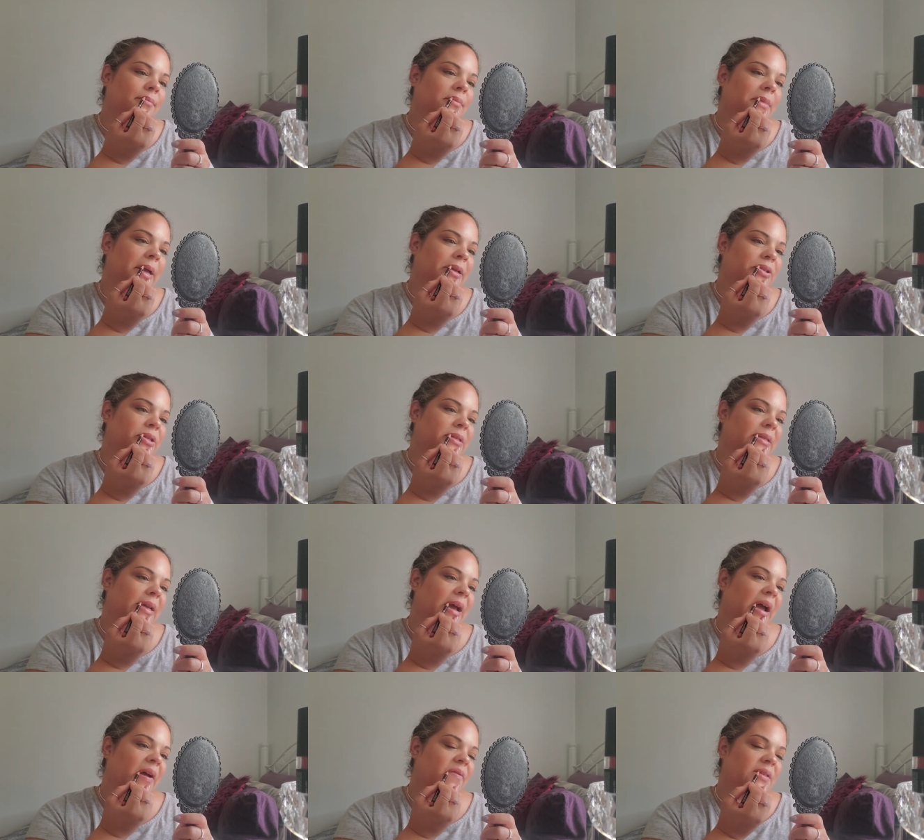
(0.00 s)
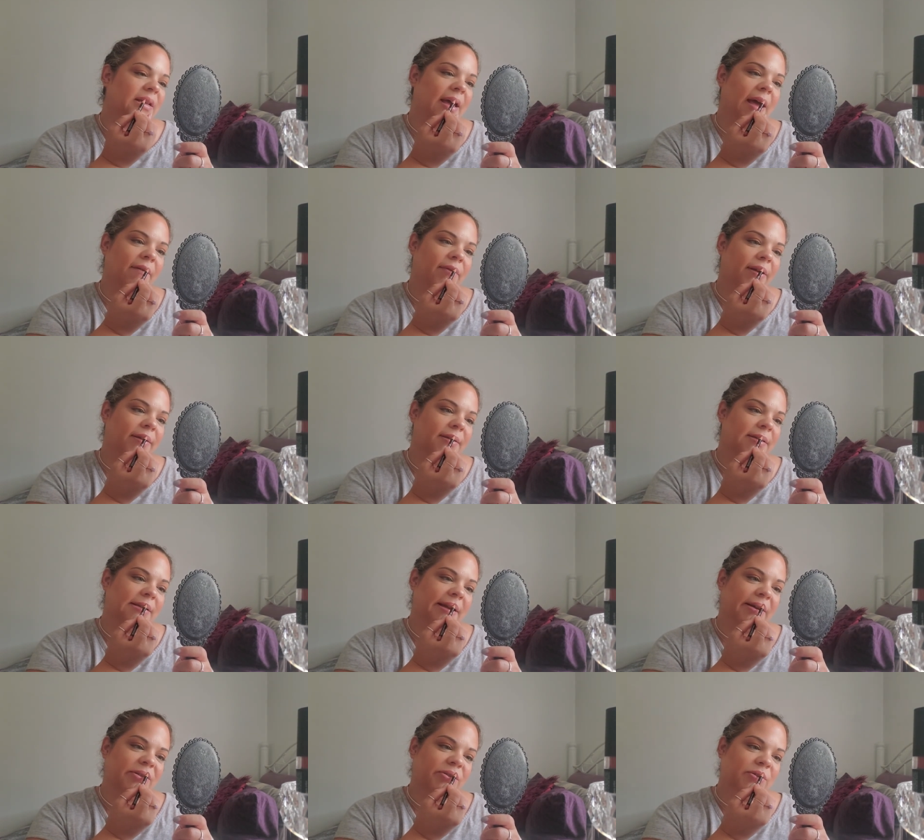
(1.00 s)
I just have to have it
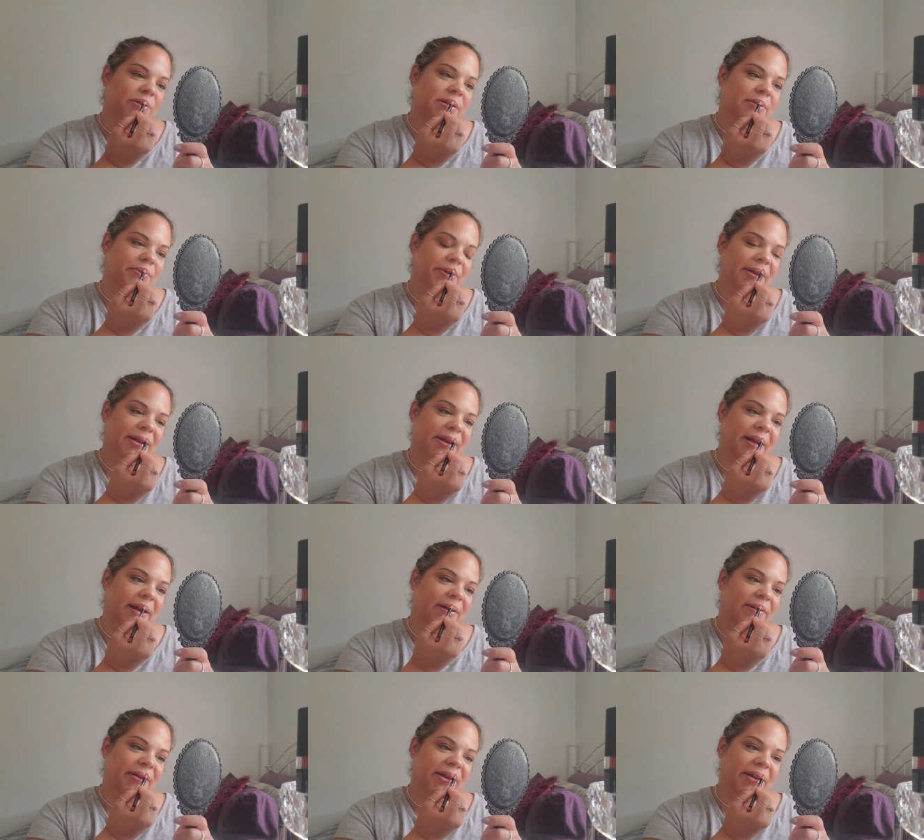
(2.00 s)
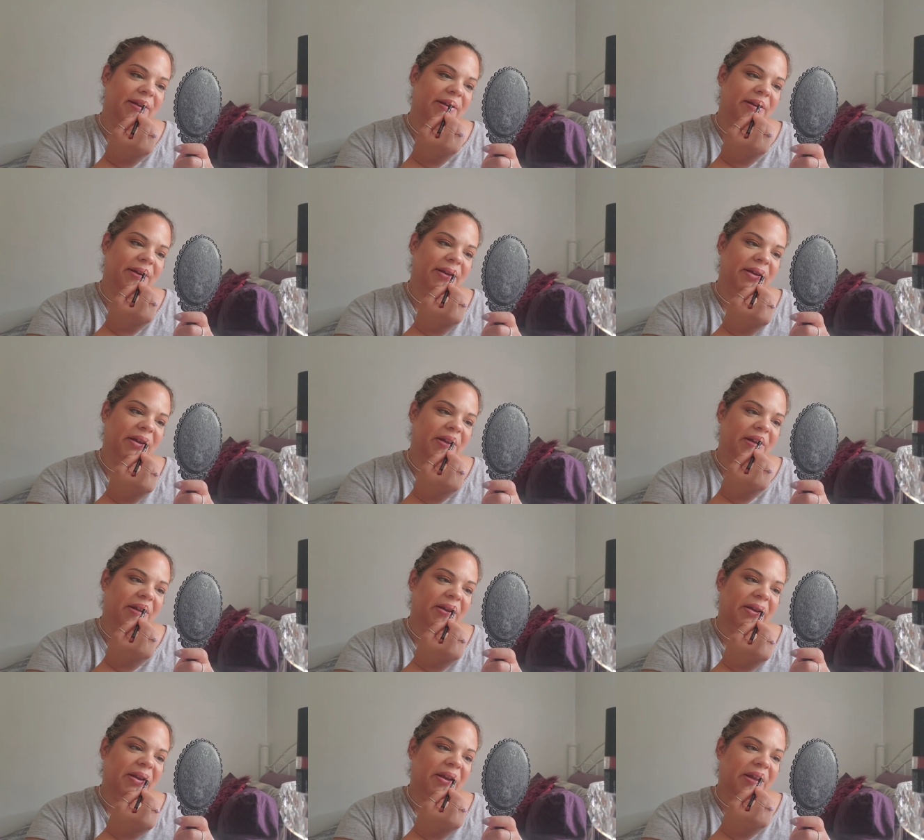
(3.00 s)
scheduled and written out. And
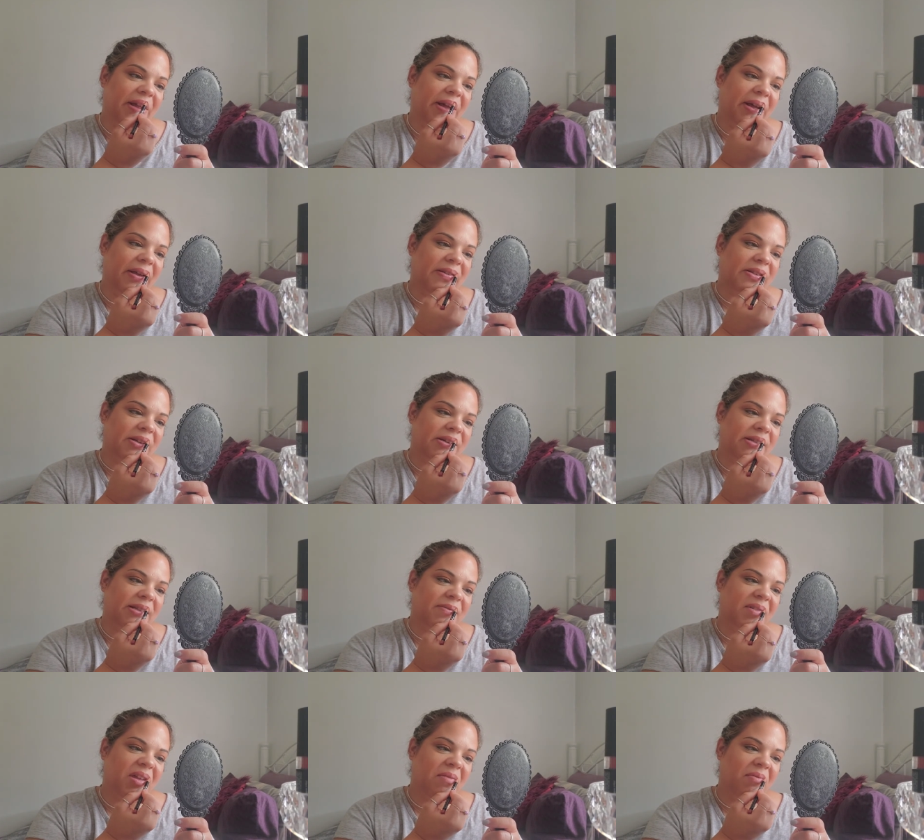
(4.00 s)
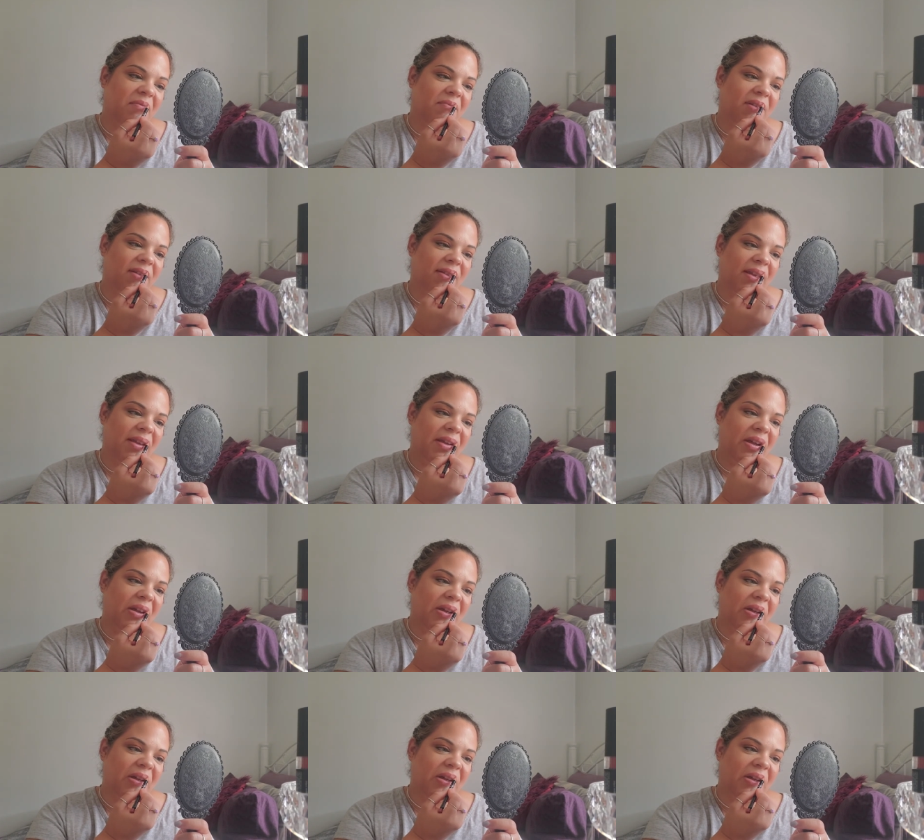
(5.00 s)
yeah, as long as I'm keeping busy,